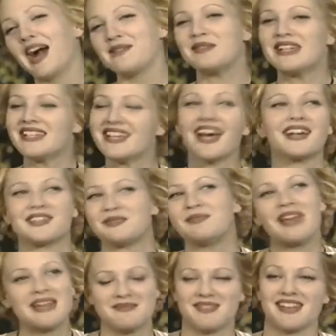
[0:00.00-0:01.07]
I mean, yes,
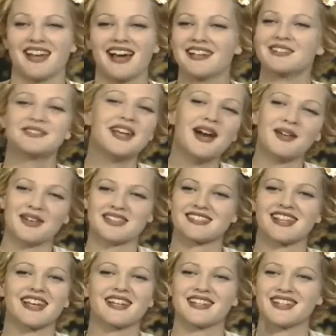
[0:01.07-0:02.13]
maybe. I don't know. It's like...